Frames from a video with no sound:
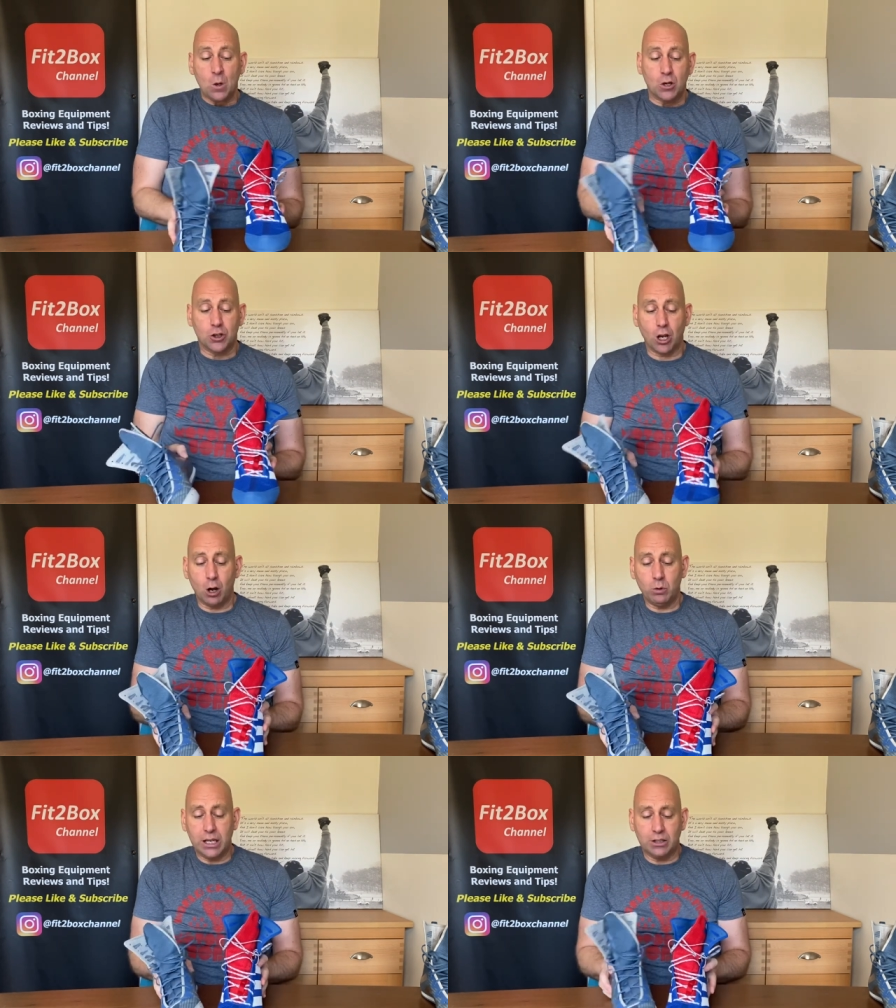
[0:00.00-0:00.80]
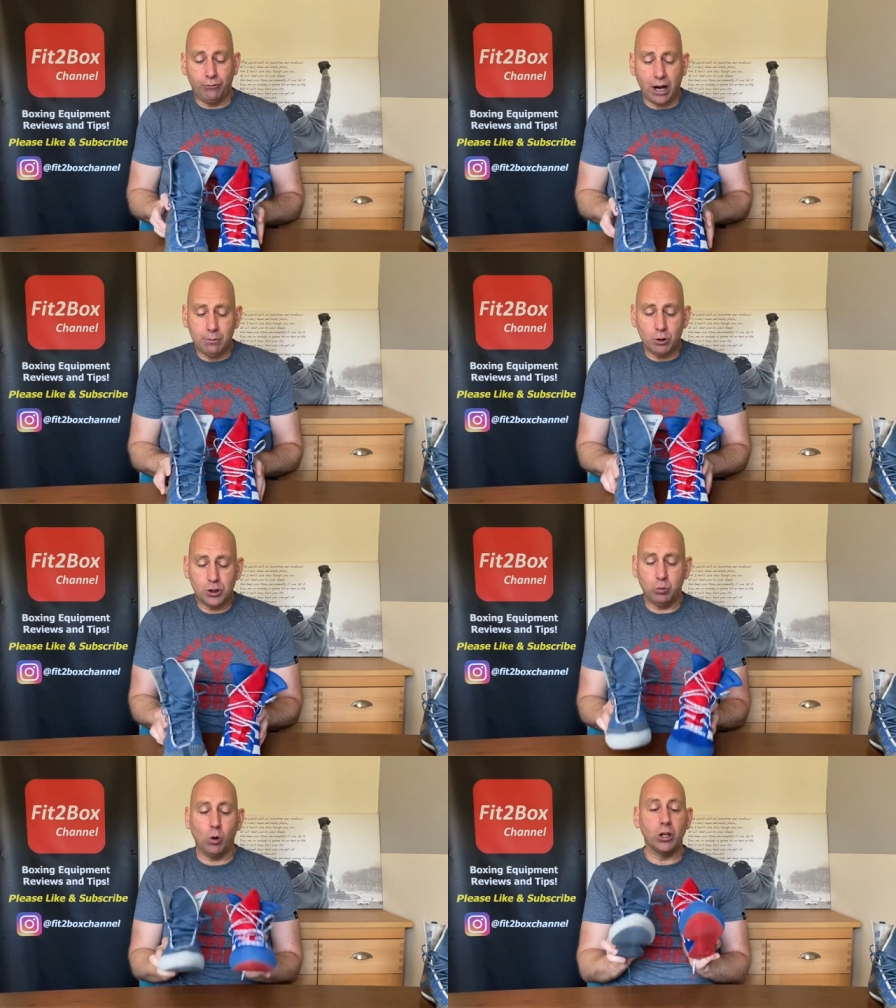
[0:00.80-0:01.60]
So it's very
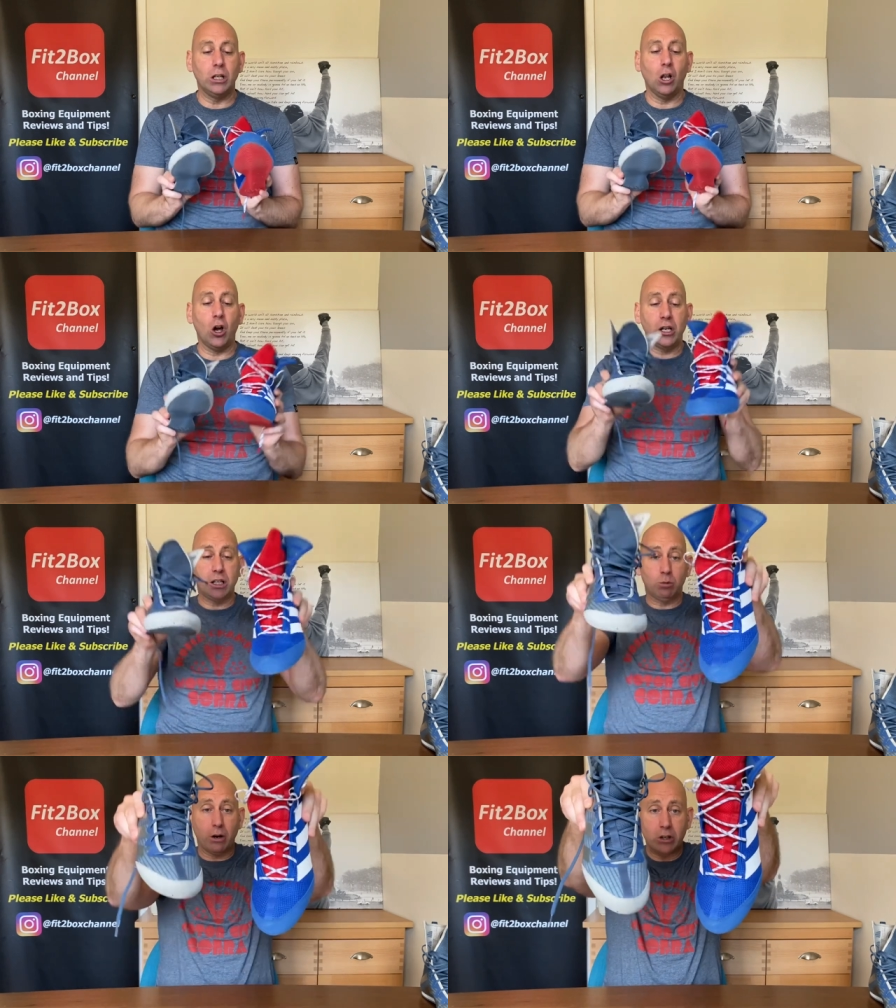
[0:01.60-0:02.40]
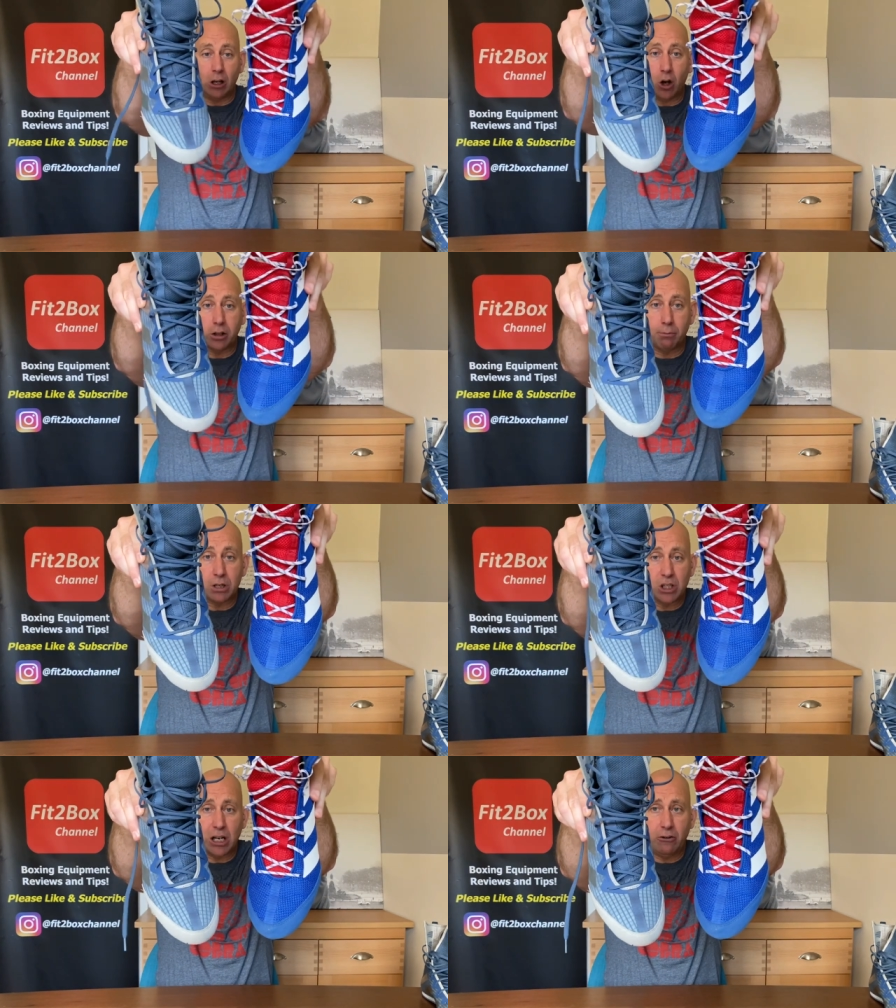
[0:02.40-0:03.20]
much what you like, whether you like the
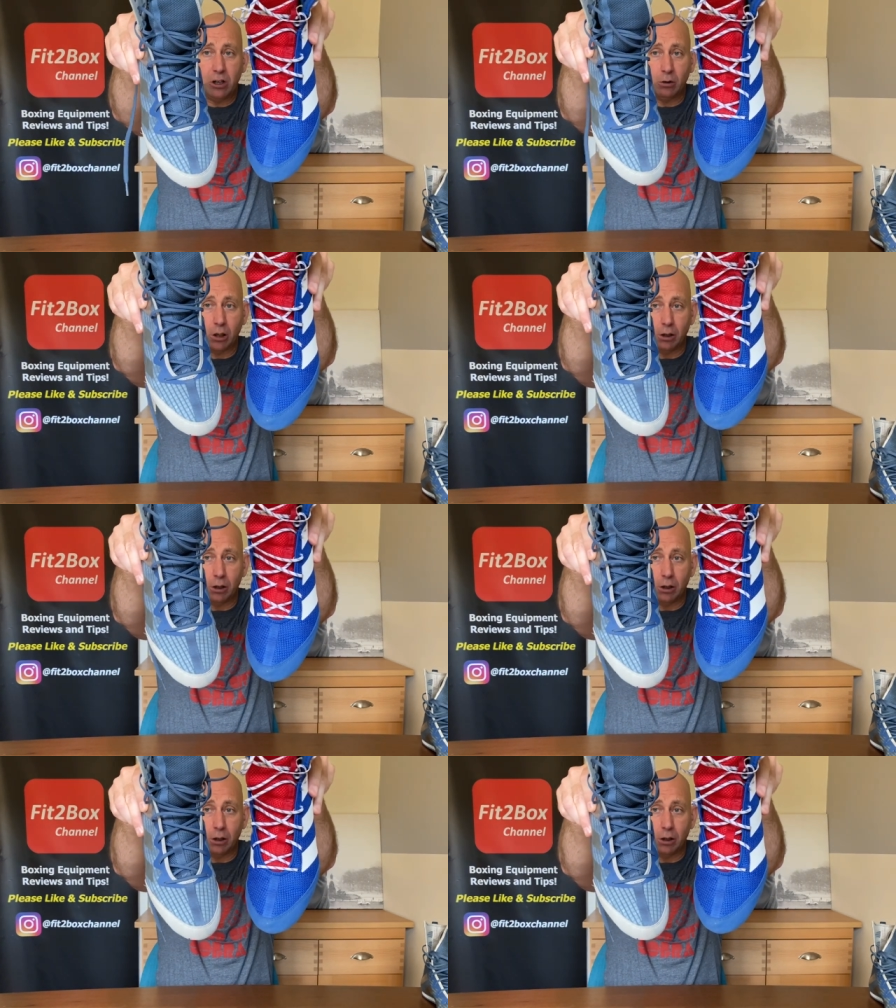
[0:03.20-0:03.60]
material